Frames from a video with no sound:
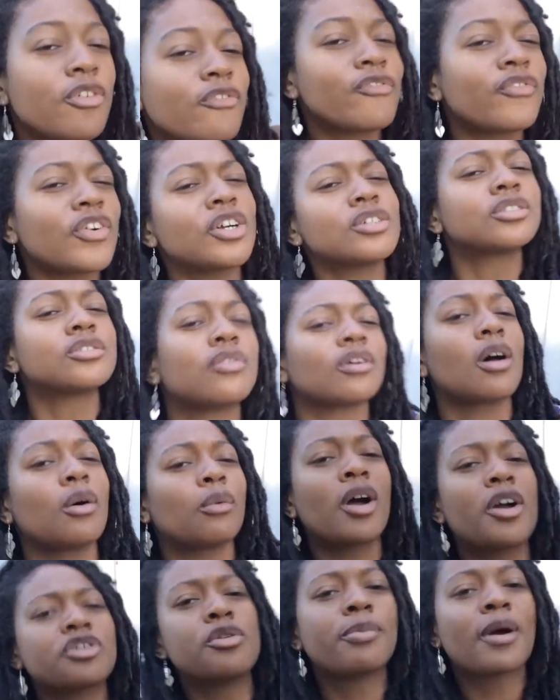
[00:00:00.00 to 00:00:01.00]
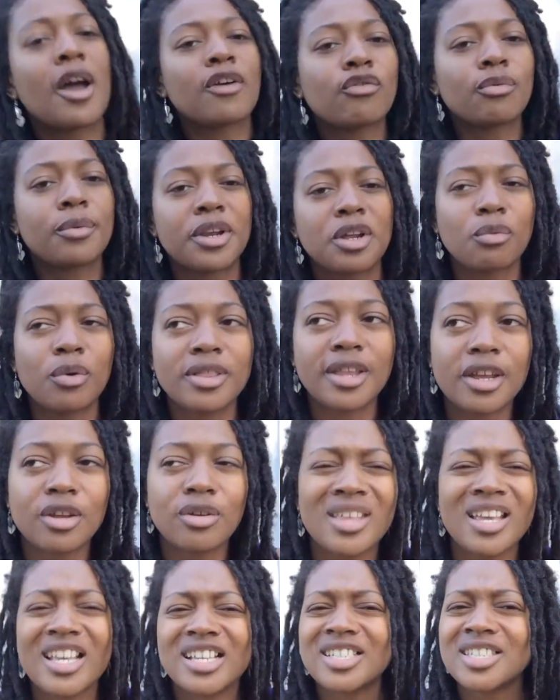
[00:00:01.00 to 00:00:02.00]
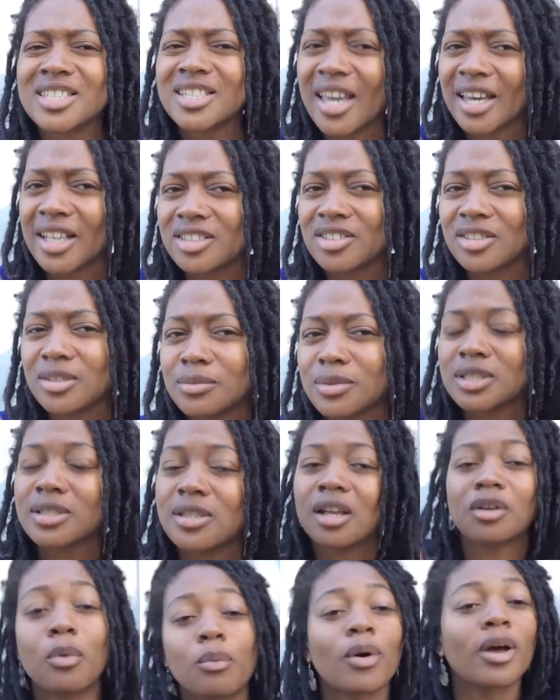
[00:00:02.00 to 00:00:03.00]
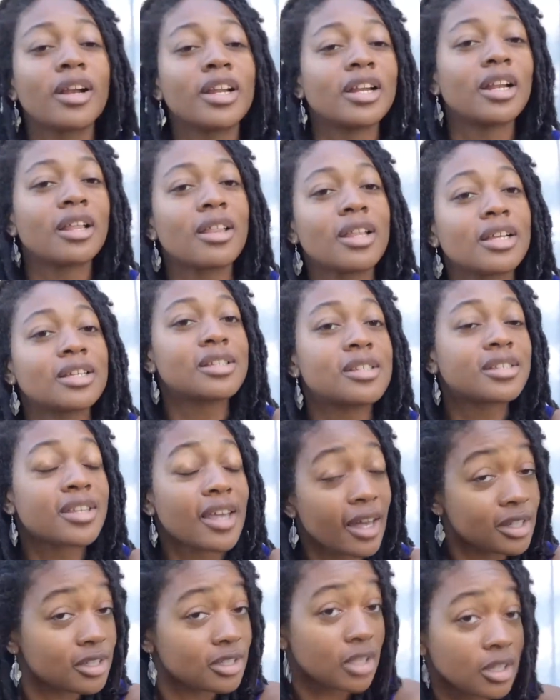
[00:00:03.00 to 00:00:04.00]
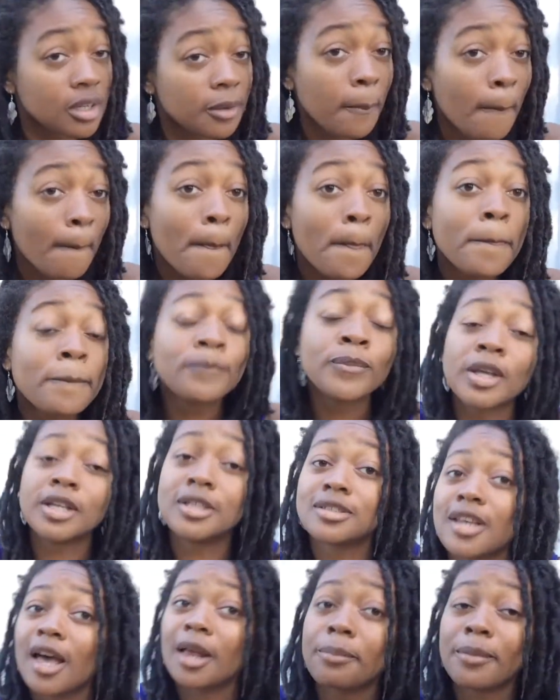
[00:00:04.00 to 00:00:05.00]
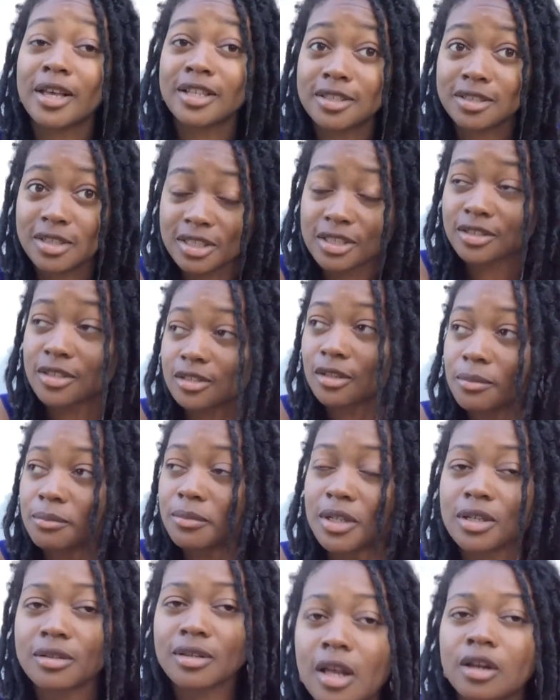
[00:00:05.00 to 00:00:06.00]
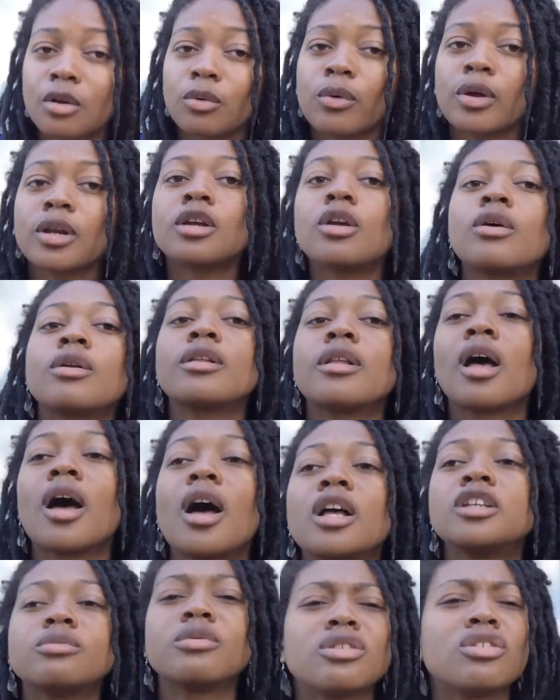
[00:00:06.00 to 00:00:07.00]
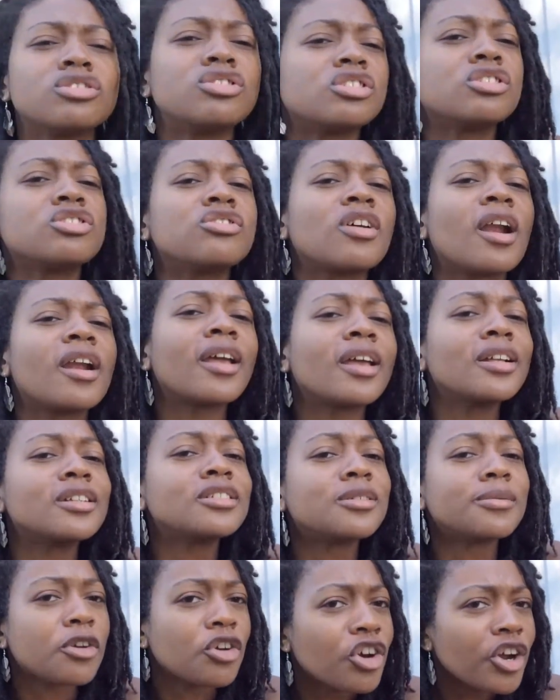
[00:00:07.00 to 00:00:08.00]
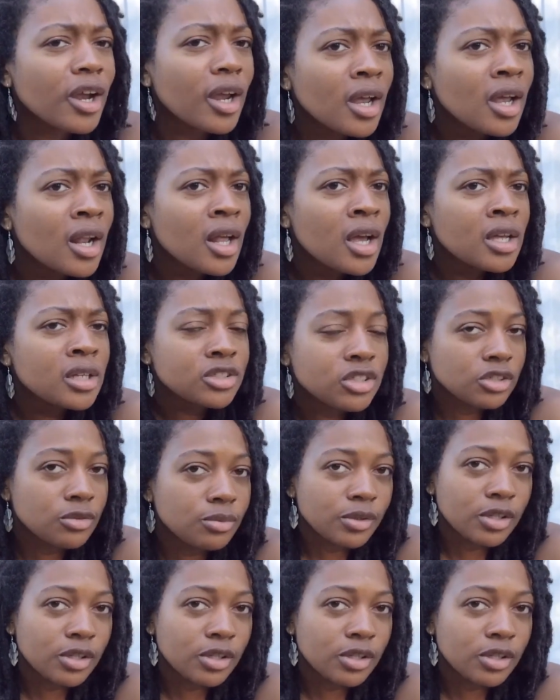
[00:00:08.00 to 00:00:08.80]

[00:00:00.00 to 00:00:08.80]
first of all, why are you buying from anyone that you think is sketchy? Because I don't want anything sketchy inside my system, because I don't want to go to the hospital just trying to get some green. Just